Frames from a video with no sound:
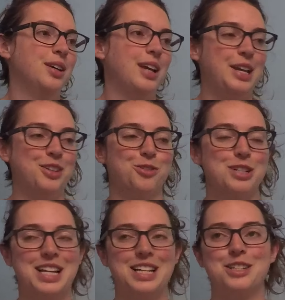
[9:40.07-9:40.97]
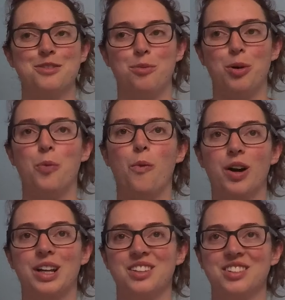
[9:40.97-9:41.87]
anal retentive about
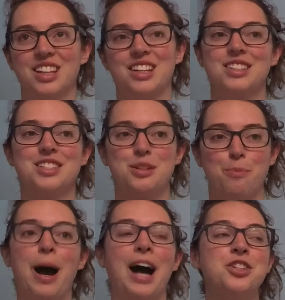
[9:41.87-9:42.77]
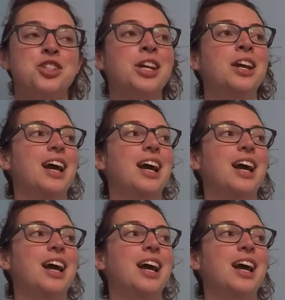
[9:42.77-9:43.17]
wanting things to match.